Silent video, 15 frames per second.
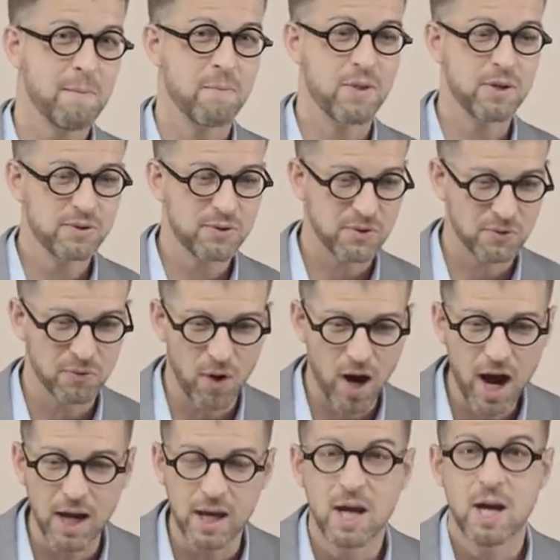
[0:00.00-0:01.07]
This is
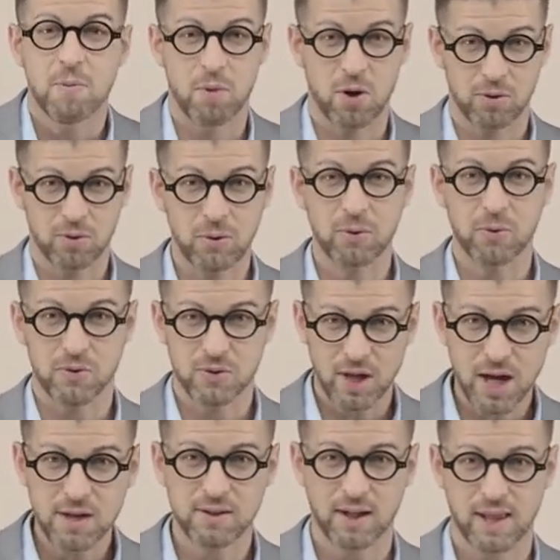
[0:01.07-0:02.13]
why Martin Luther
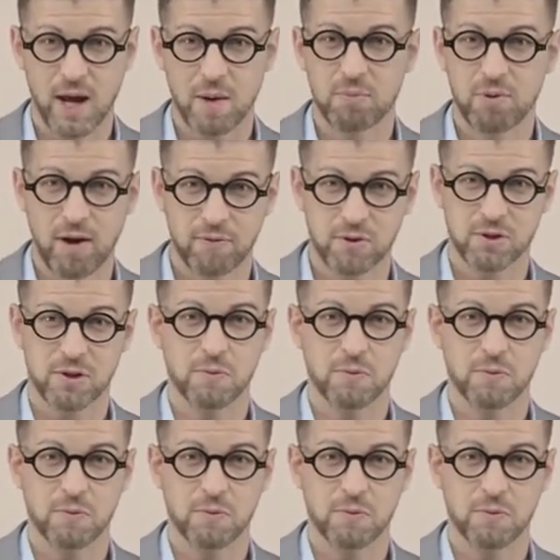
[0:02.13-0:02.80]
says in that preface